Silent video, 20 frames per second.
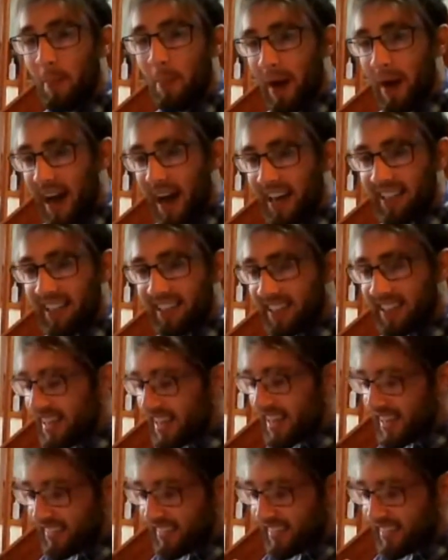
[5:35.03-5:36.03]
It's not mine. It's
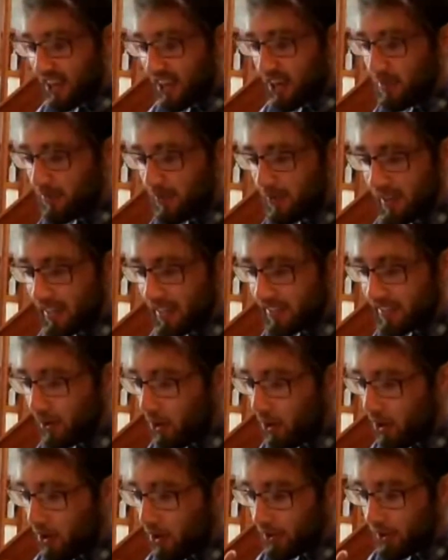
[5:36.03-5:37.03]
telling me things
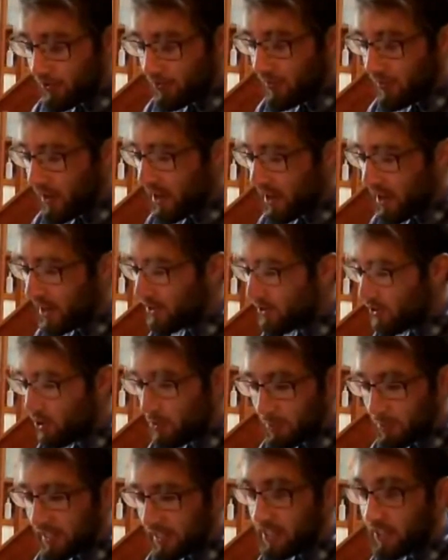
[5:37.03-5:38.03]
like, oh, you're fat, you're
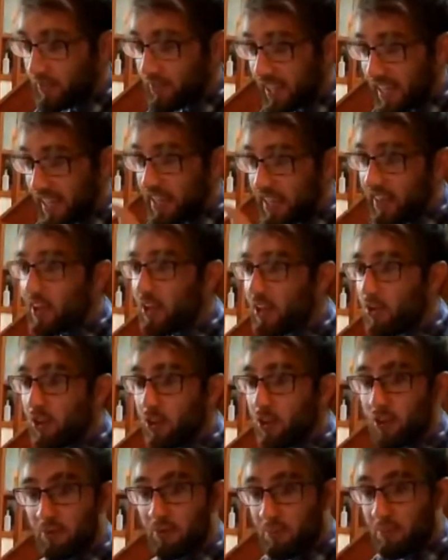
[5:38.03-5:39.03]
obese, if you eat that,
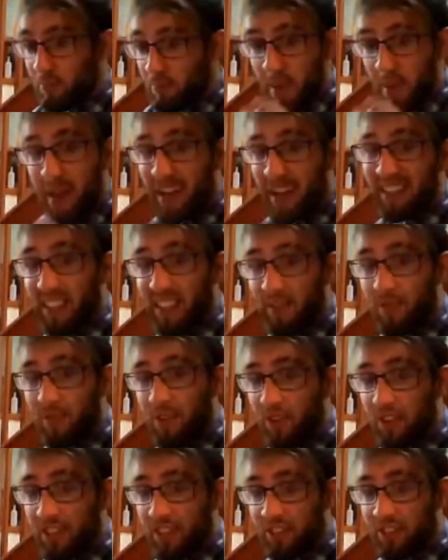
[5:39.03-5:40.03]
you're going to be
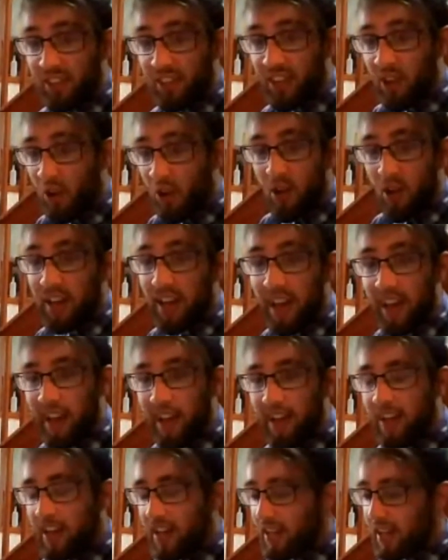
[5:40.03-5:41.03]
massive, it's going to hurt you.
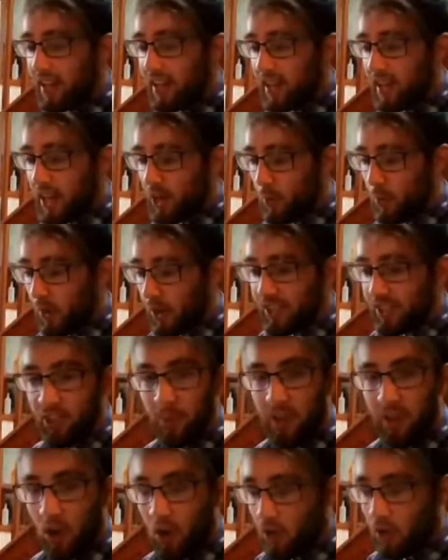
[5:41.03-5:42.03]
And you want to
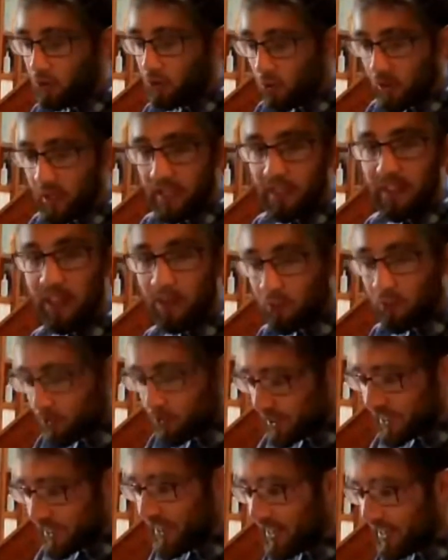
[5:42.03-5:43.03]
listen to it, oh, don't eat
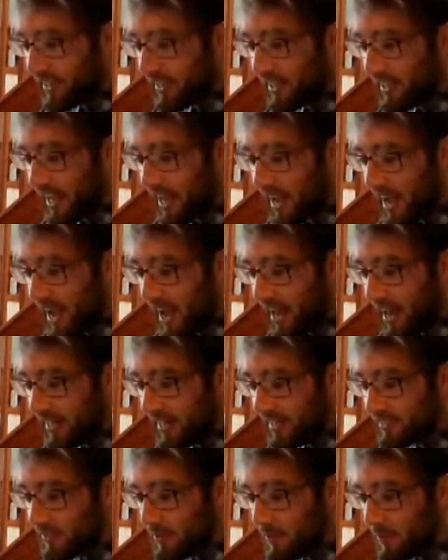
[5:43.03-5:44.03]
that.
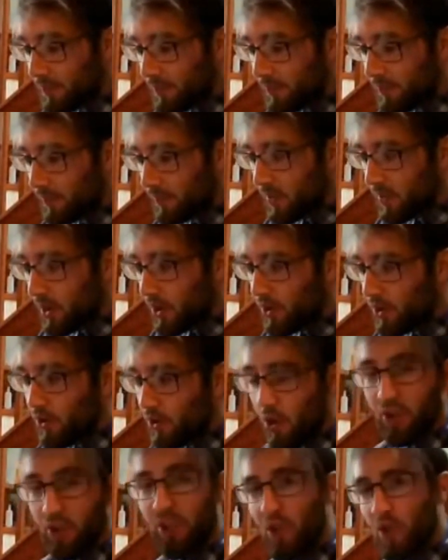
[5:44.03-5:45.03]
And it's
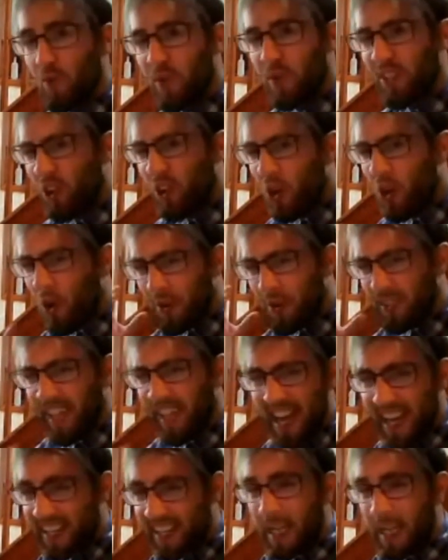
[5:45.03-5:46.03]
not you, it's always
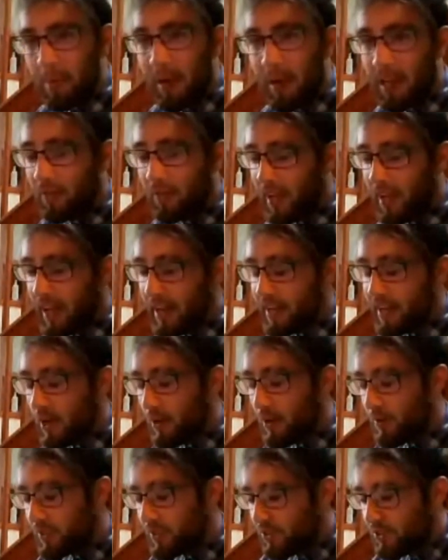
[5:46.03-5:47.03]
there niggling in the back of your head.
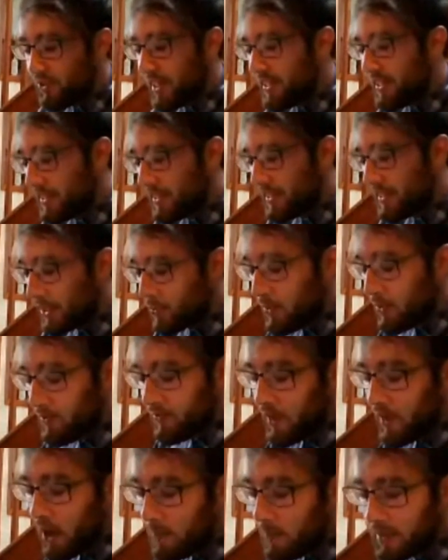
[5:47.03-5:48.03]
And obviously you try and tell that to a
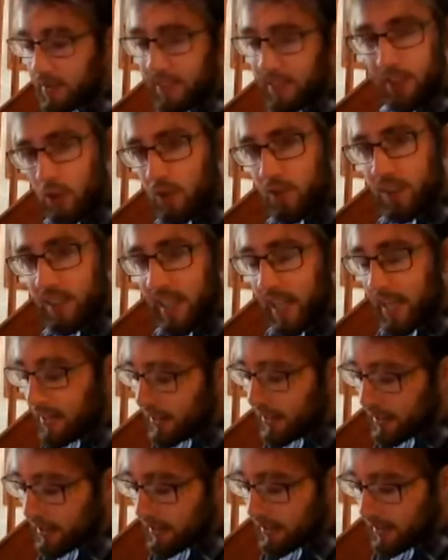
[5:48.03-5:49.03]
therapist, you don't
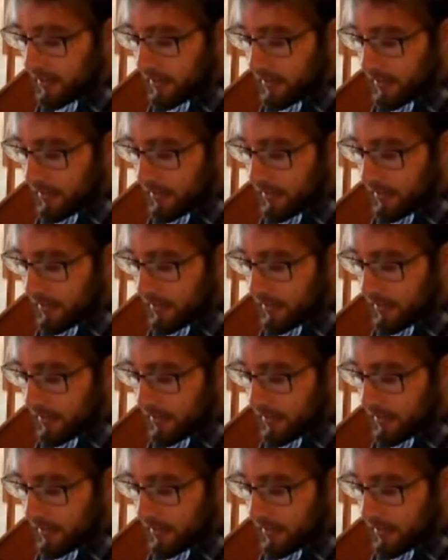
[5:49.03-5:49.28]
understand.